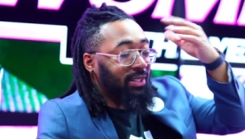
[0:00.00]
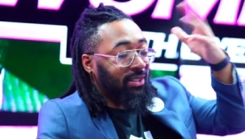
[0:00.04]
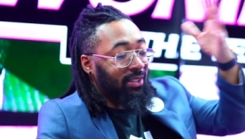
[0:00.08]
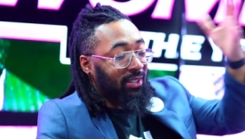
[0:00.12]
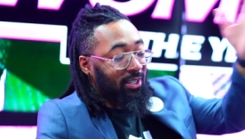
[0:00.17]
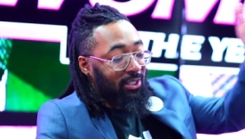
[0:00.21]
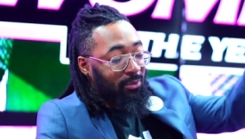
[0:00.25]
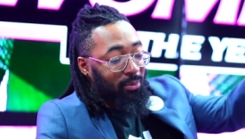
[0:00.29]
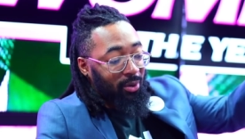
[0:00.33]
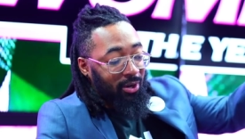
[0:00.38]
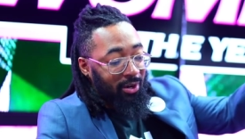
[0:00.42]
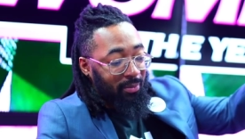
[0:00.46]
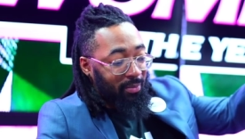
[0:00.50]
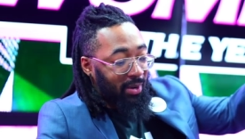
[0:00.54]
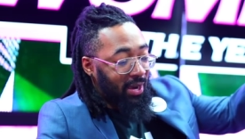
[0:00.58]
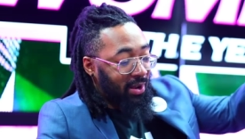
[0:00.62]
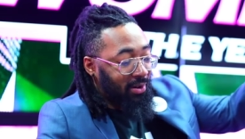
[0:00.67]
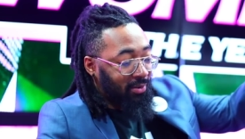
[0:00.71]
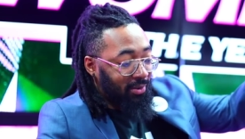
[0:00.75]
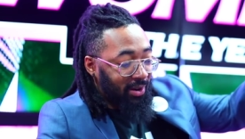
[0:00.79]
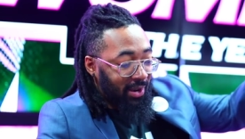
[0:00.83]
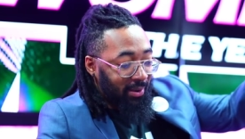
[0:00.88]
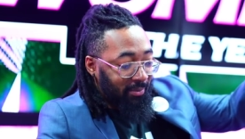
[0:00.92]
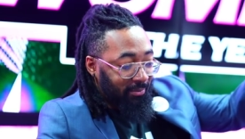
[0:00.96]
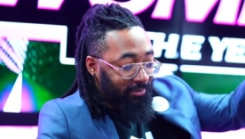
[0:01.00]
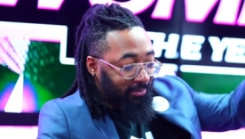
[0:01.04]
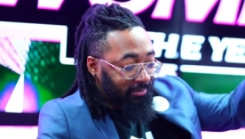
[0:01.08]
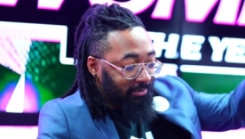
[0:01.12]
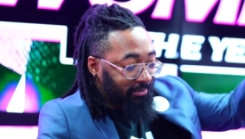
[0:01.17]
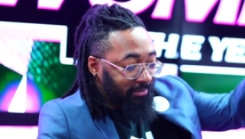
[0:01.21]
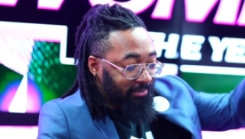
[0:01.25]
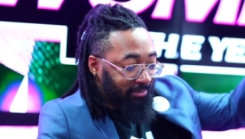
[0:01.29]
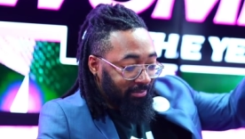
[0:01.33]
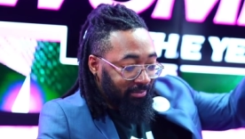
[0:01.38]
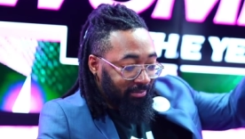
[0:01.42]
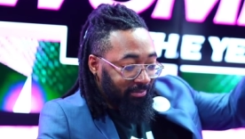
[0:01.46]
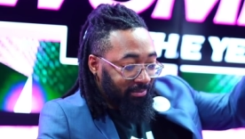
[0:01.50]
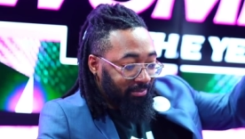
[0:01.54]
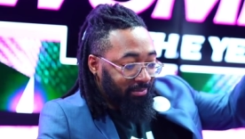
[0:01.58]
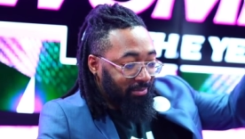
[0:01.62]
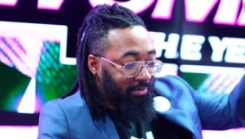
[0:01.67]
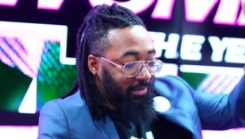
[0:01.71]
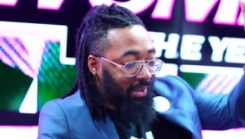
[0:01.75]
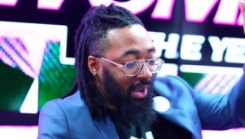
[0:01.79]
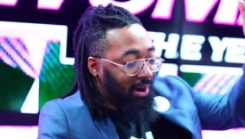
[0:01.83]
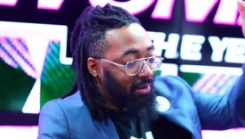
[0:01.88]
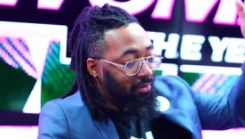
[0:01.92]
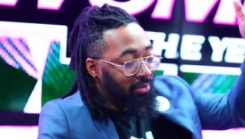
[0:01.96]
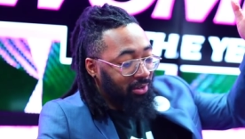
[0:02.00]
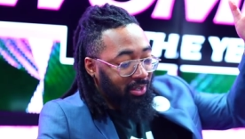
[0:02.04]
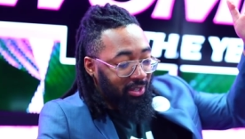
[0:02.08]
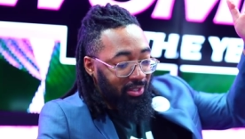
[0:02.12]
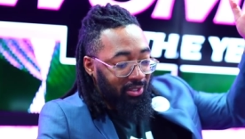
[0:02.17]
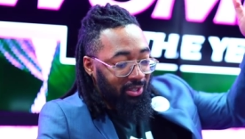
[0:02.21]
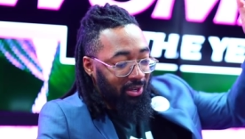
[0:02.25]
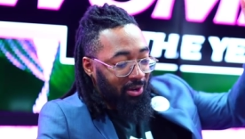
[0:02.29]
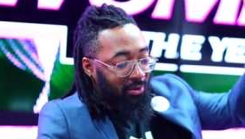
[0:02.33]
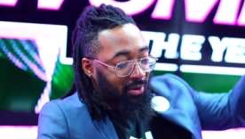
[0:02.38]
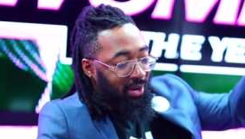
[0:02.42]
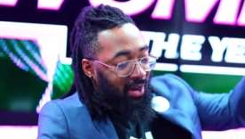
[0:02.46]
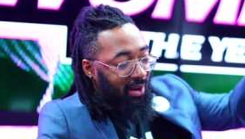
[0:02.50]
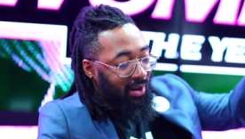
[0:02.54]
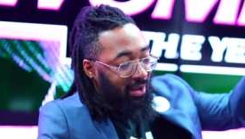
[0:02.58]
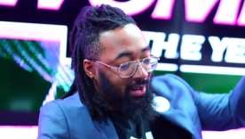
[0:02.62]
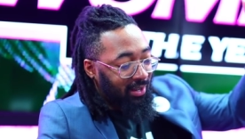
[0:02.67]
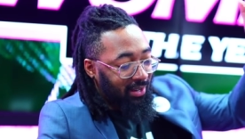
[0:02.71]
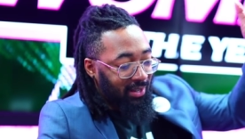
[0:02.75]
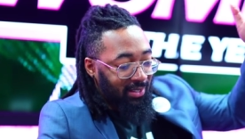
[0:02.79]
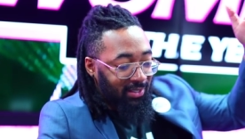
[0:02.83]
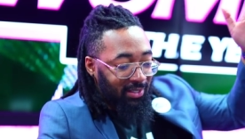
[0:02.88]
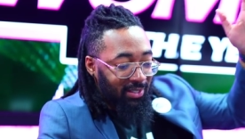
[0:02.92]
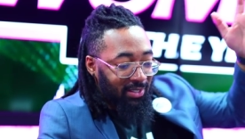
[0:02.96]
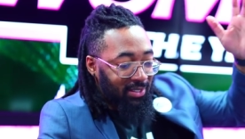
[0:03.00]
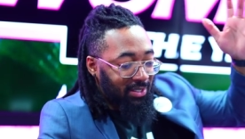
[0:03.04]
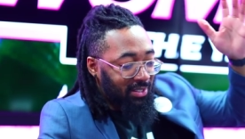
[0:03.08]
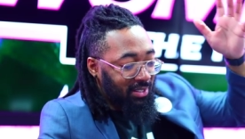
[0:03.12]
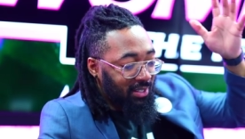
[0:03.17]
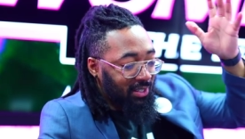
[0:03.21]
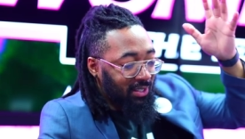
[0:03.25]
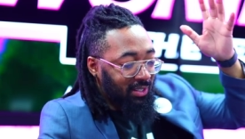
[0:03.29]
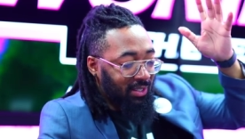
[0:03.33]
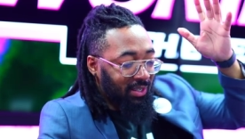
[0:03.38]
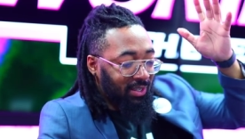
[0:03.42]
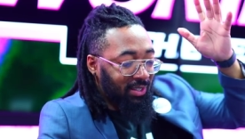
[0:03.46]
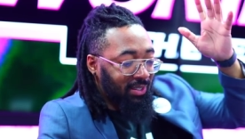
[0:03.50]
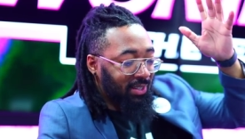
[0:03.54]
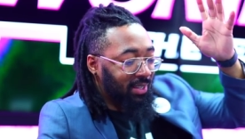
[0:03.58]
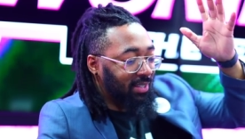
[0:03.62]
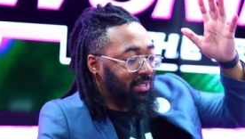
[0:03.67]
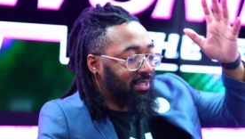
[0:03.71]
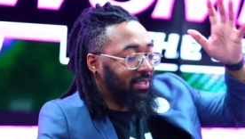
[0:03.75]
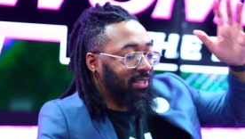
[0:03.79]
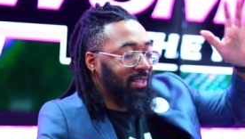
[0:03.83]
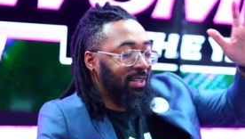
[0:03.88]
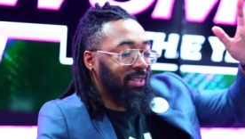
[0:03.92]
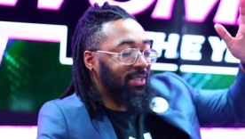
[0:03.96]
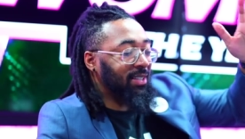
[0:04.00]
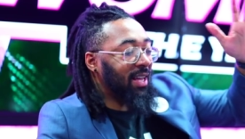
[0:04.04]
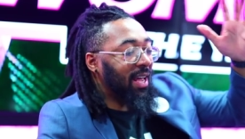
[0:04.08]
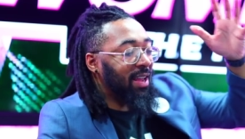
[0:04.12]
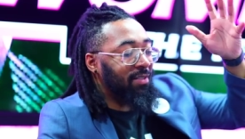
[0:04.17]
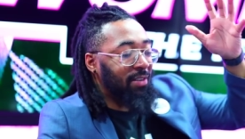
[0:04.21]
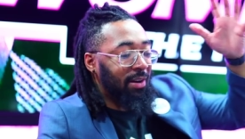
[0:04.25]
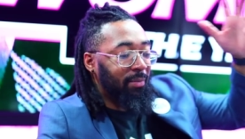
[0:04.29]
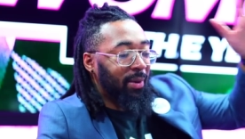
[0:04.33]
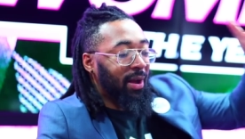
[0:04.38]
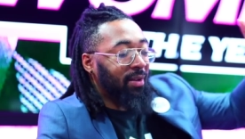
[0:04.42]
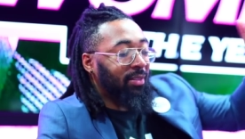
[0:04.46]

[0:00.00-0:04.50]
this part of battle rap. I really don't. I, this is a, this is it's not even about